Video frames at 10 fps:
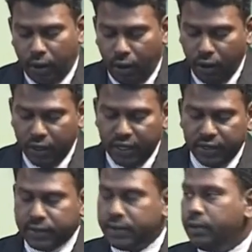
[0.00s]
All
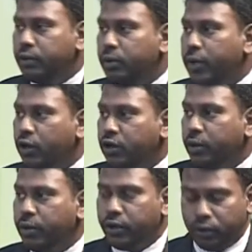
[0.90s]
these will be
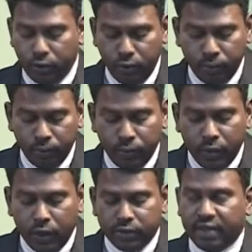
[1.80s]
contribute to
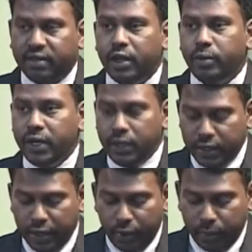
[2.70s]
sustainable
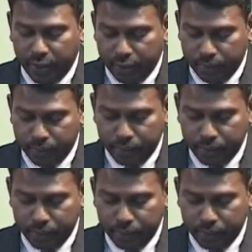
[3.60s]
development.